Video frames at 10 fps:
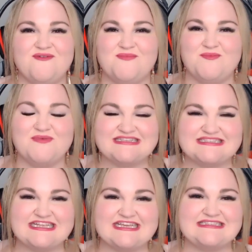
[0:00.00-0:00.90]
from the
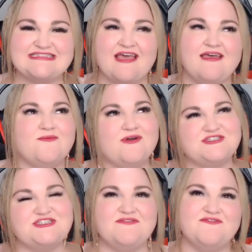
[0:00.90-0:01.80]
business, well,
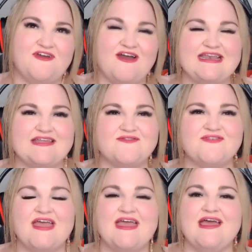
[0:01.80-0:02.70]
Shiv kind
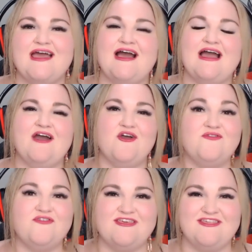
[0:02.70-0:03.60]
of, uh,
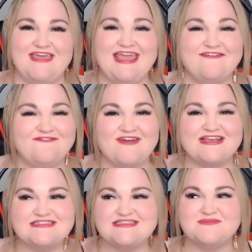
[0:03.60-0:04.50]
hopefully that they can
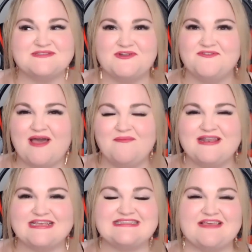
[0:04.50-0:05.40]
find some sort of
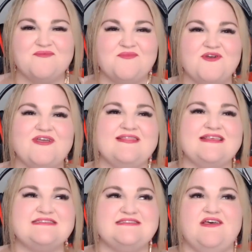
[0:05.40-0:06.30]
happiness. They've broken
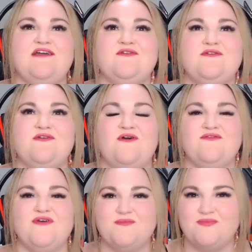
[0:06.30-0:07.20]
this cycle
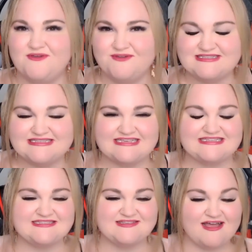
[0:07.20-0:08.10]
of abuse,
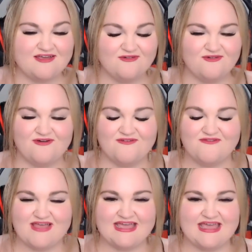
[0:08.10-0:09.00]
this cycle
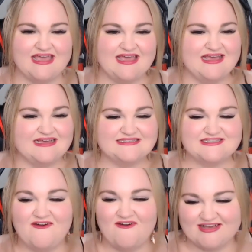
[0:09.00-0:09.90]
of like,
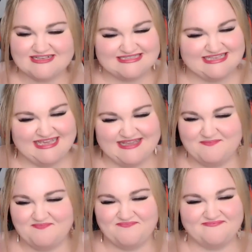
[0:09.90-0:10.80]
toxic
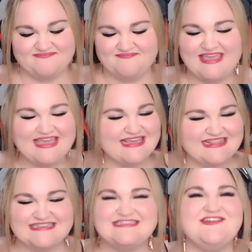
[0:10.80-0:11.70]
being in
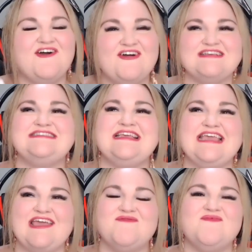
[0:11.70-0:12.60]
this
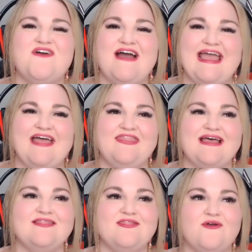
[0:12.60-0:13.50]
toxic empire
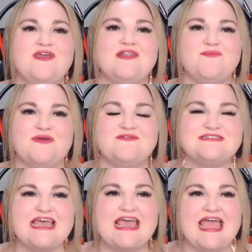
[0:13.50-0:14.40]
that Logan built.